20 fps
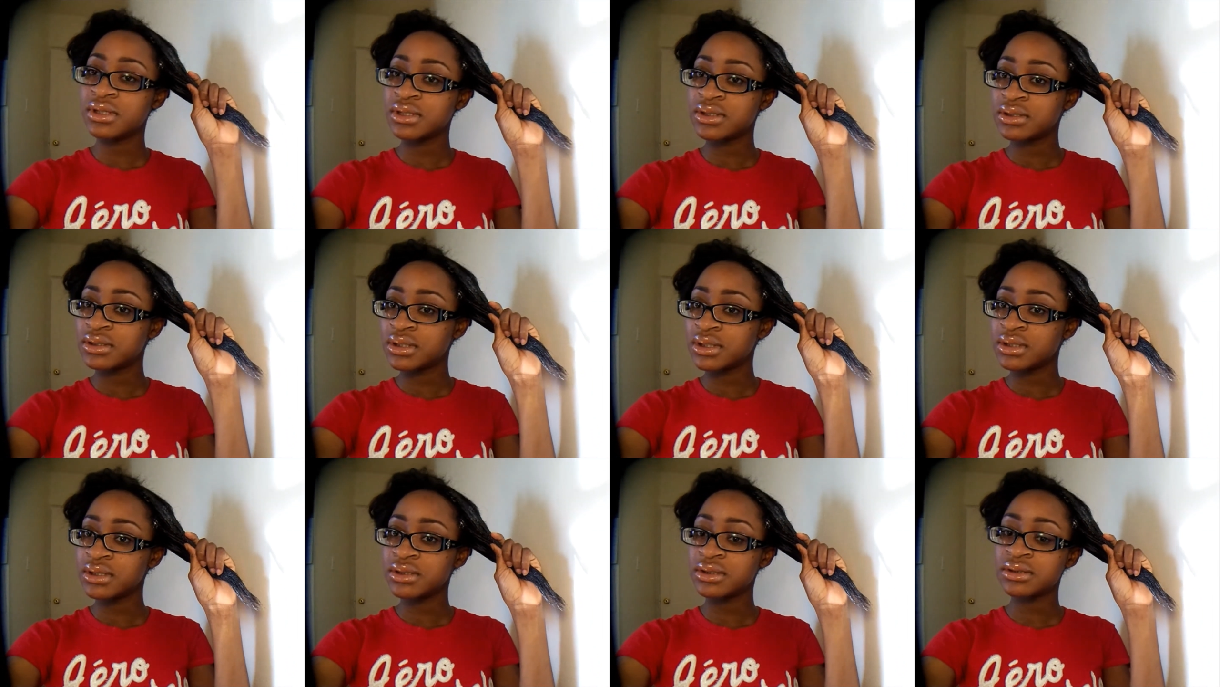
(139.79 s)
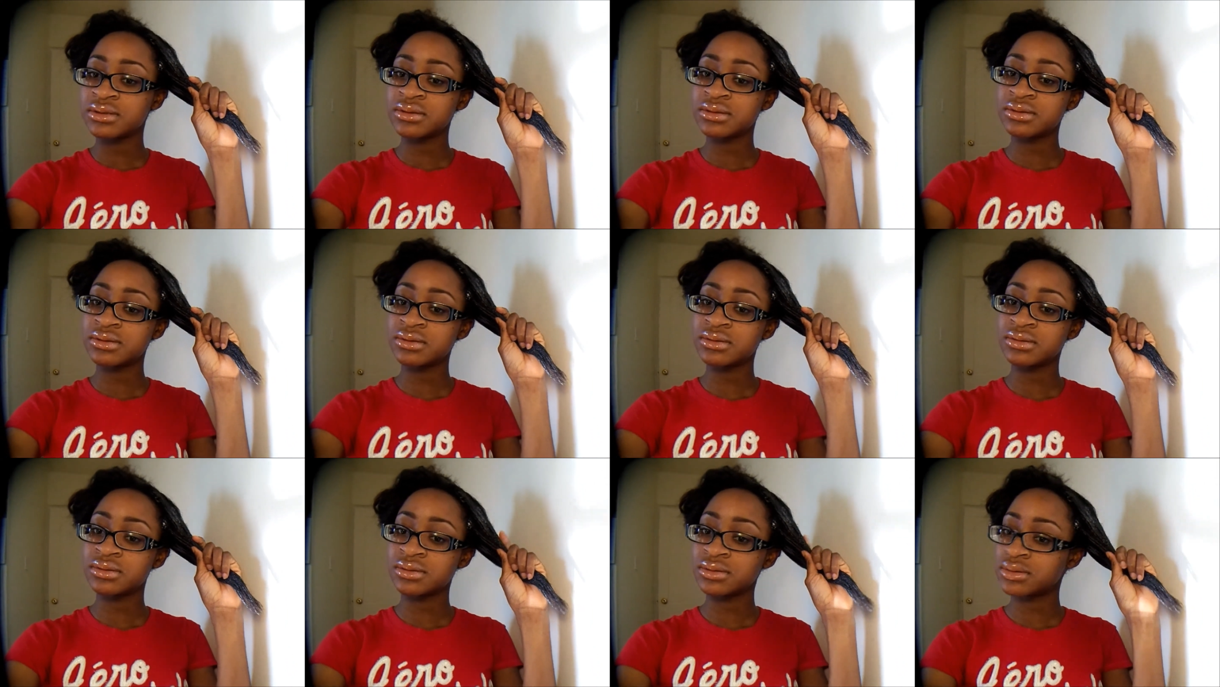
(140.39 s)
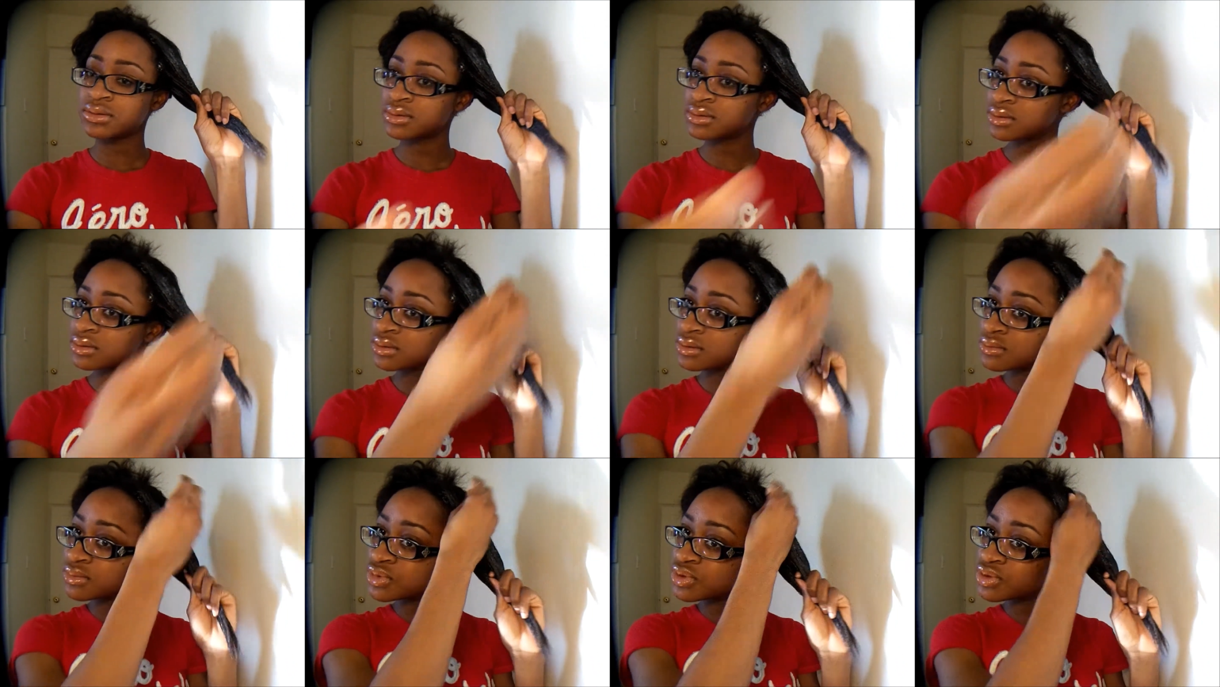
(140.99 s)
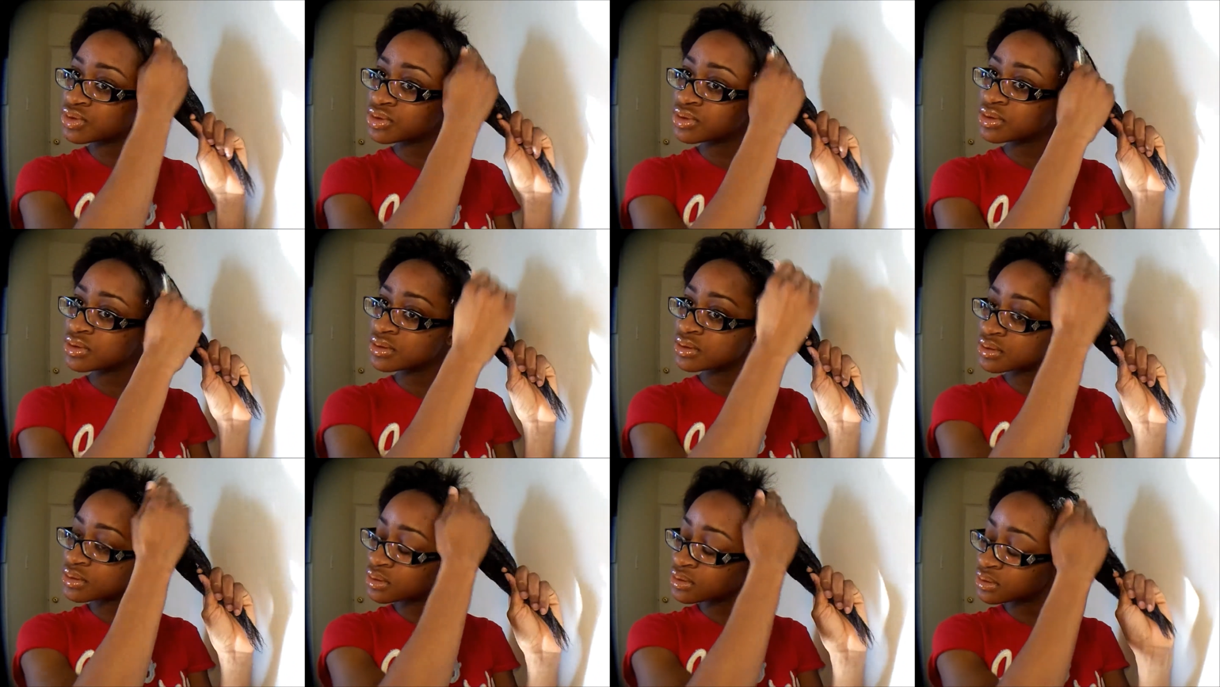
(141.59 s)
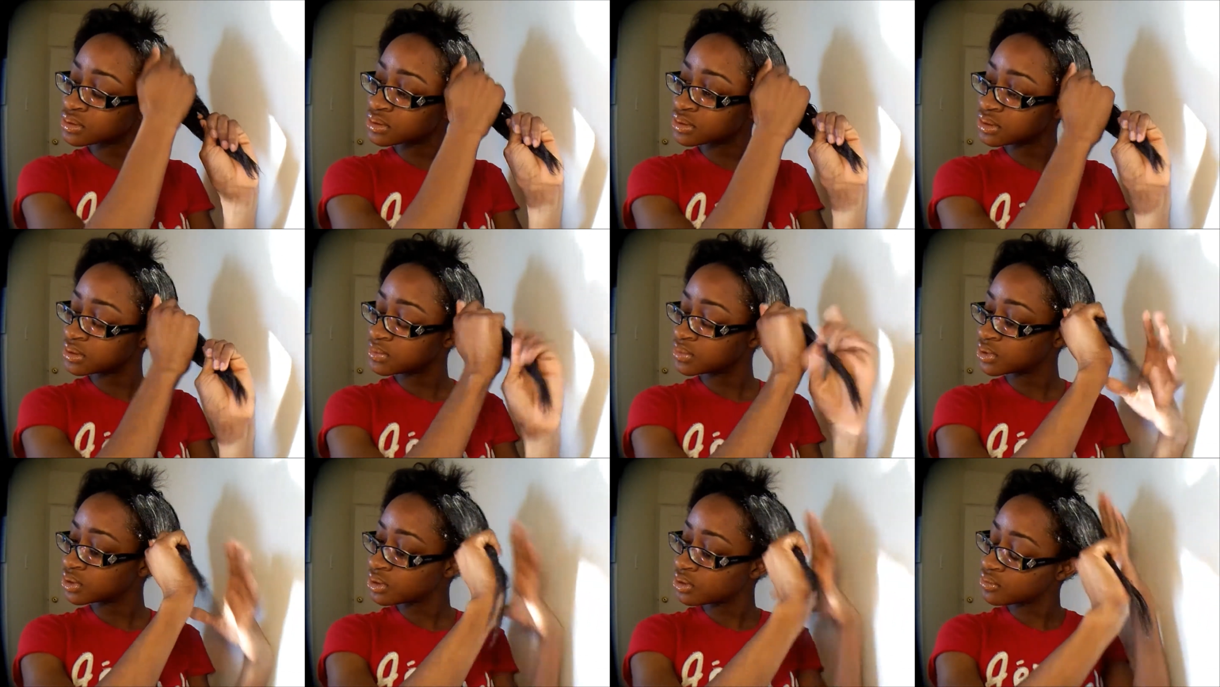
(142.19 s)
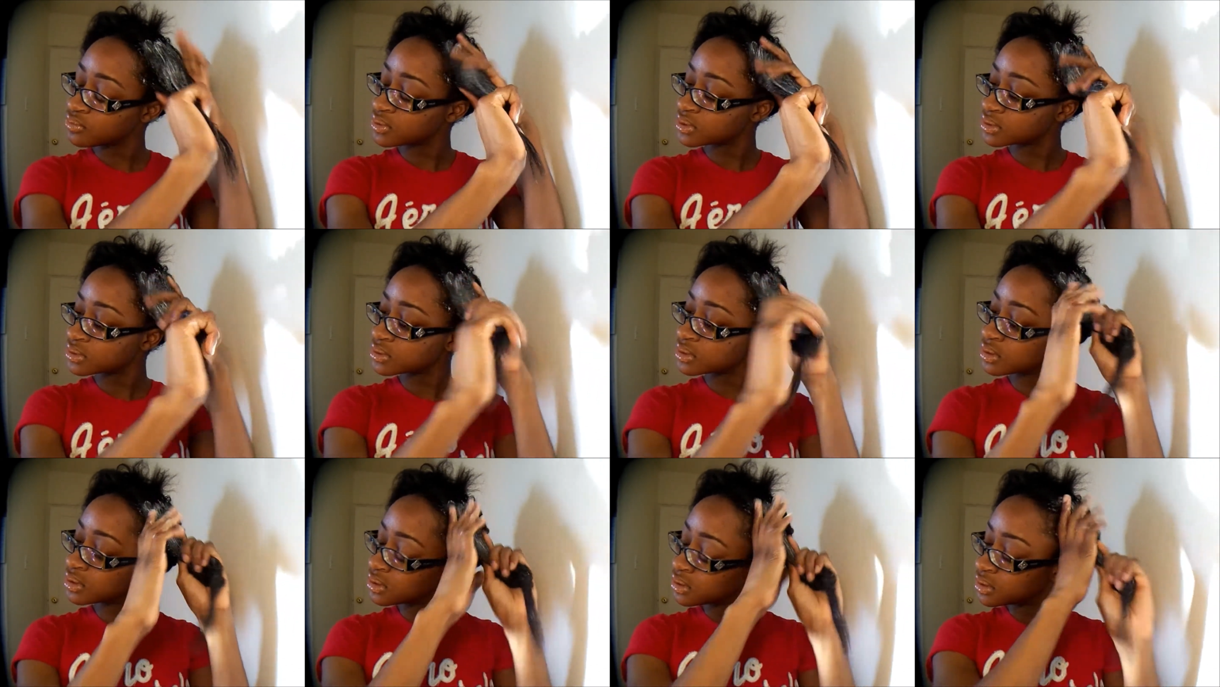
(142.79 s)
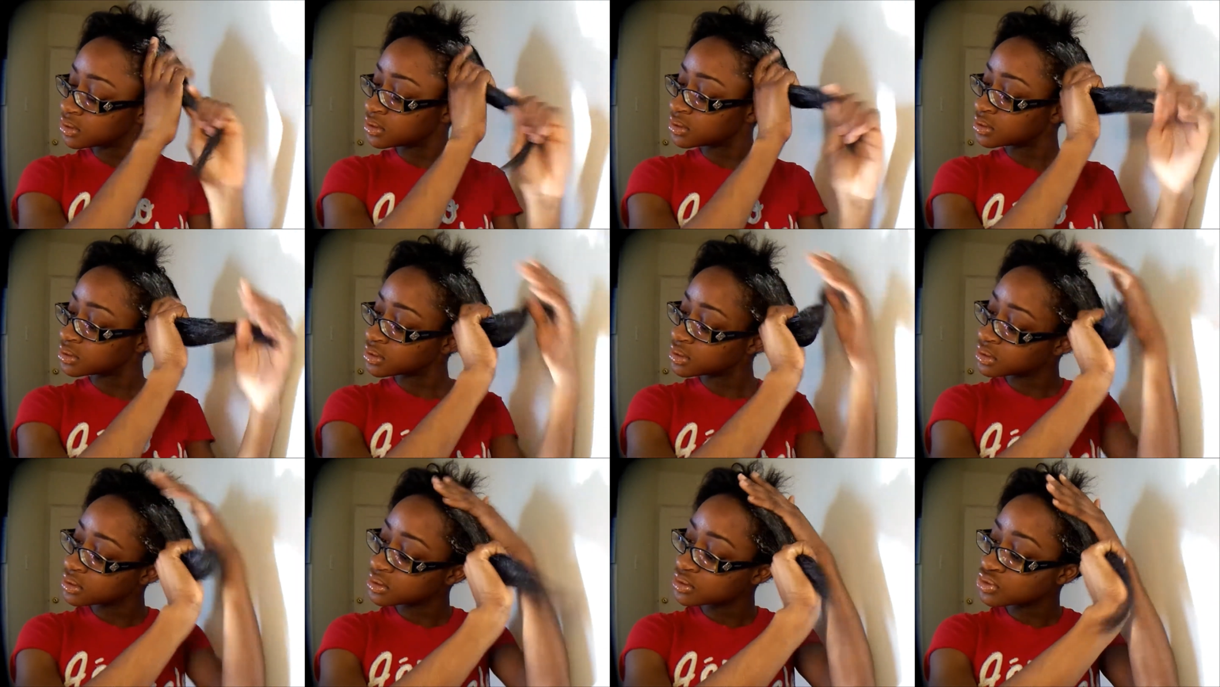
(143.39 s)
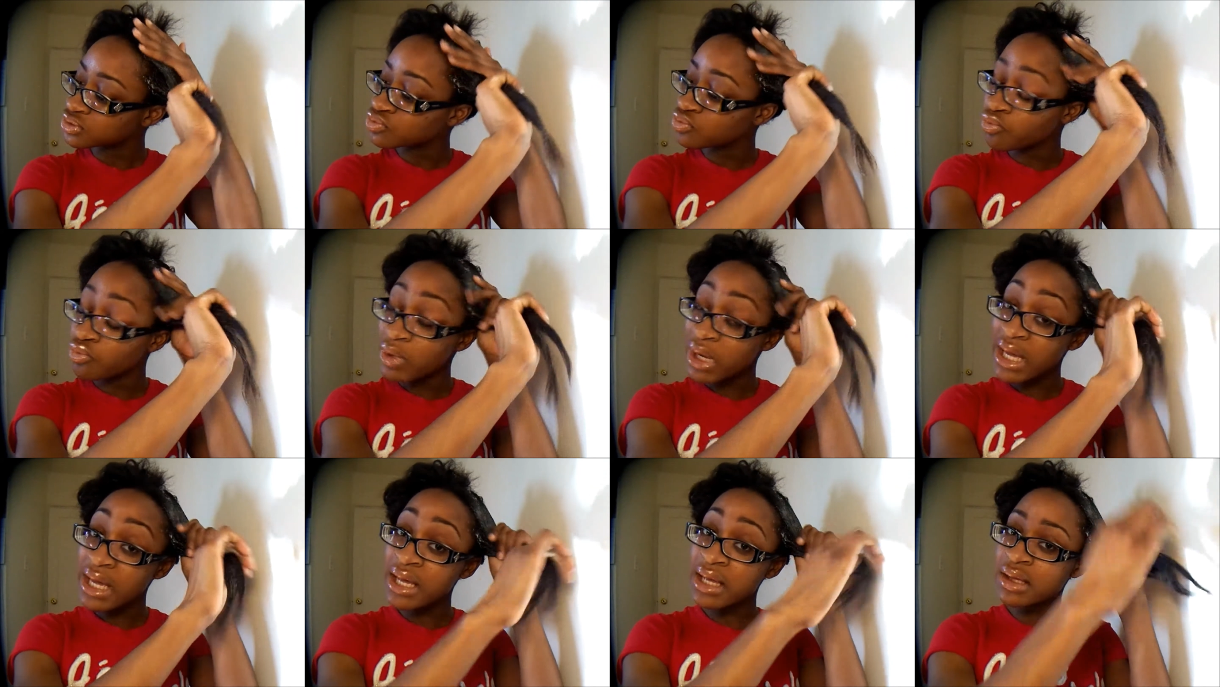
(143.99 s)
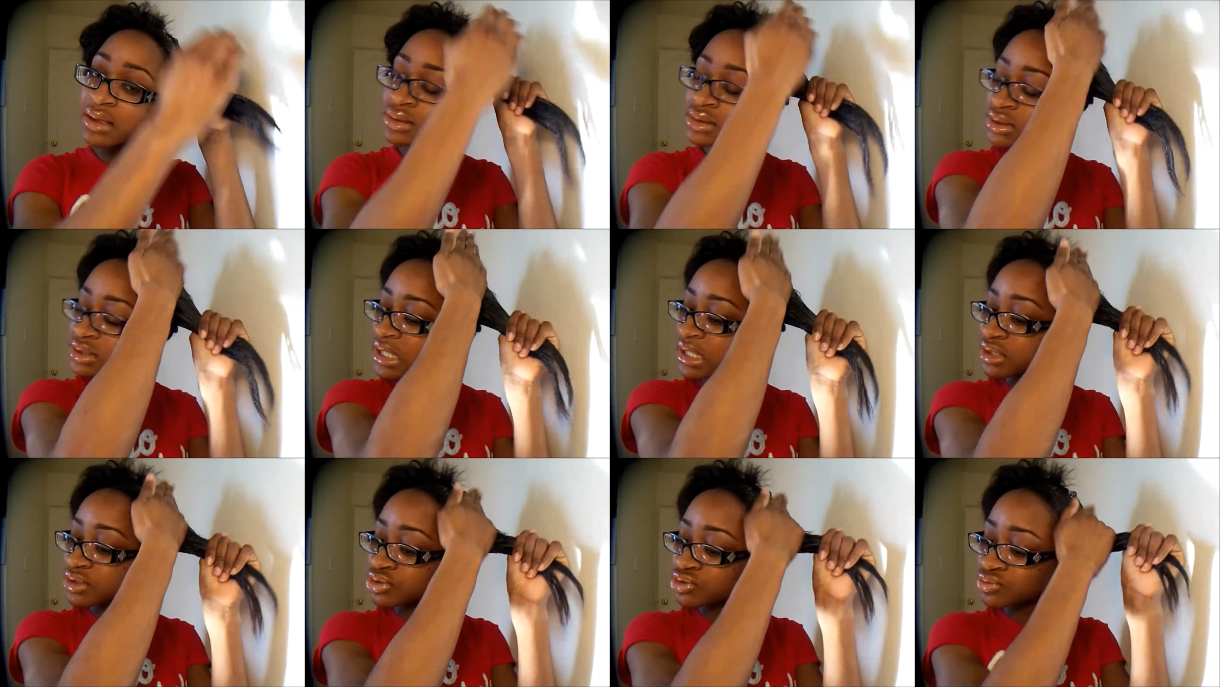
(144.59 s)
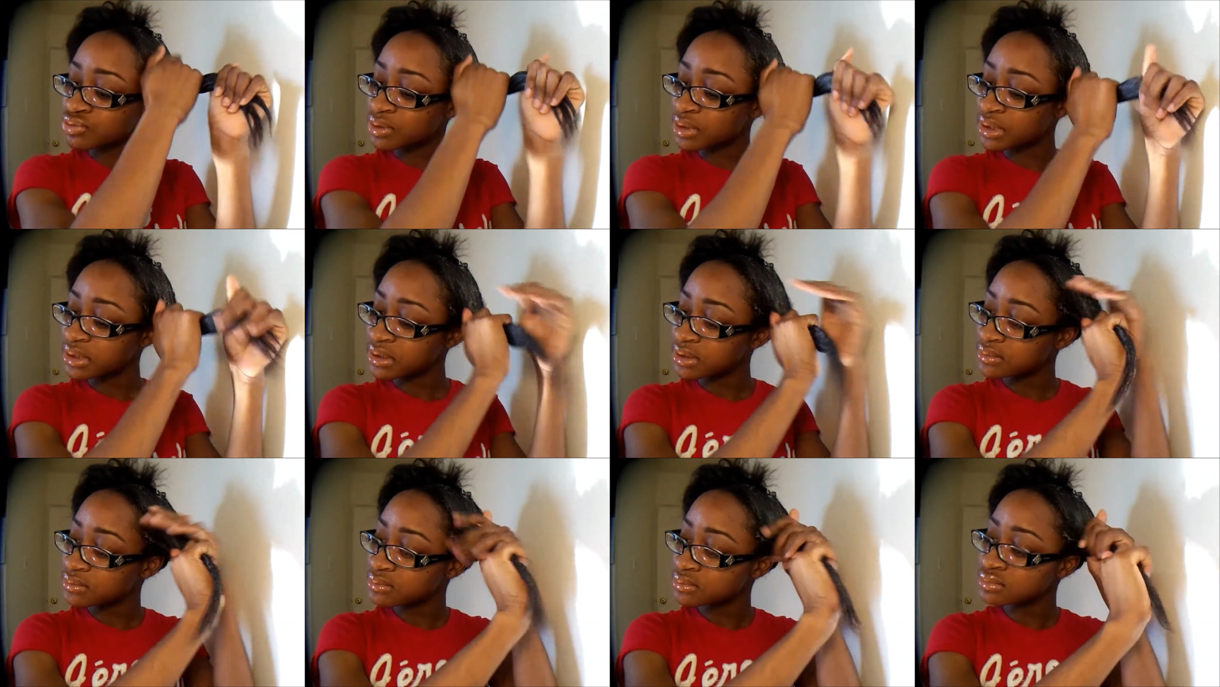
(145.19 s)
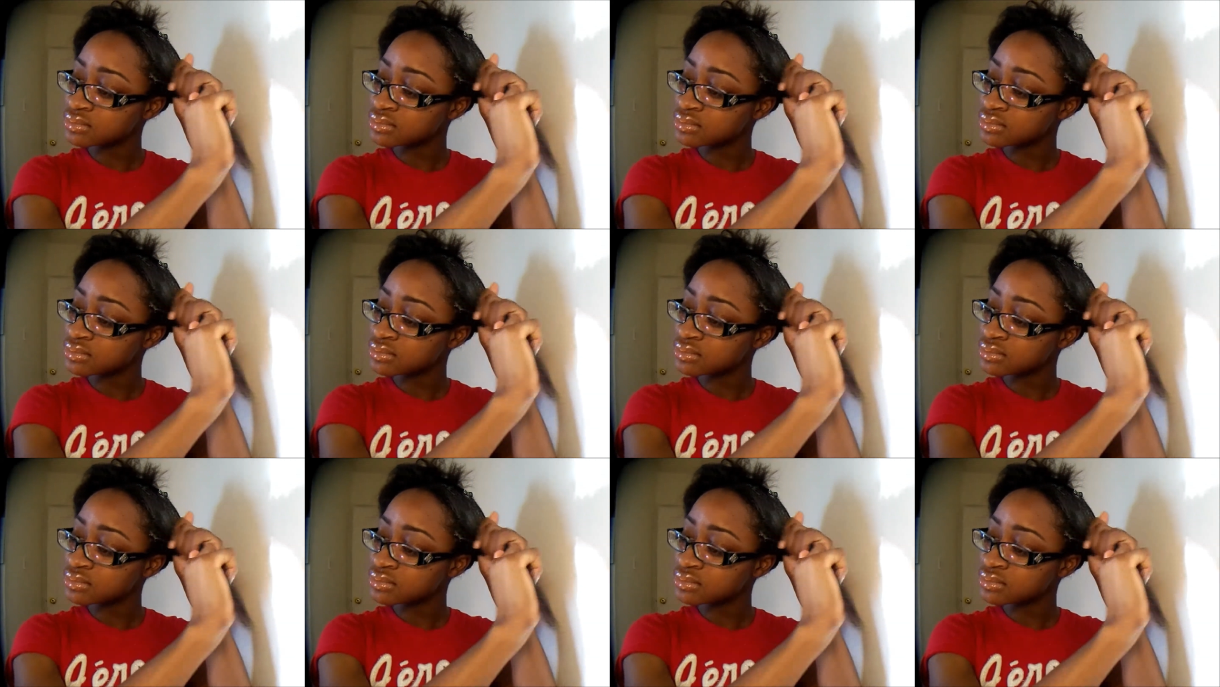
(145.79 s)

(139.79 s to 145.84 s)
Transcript: And then I'm just gonna keep going until it's well saturated.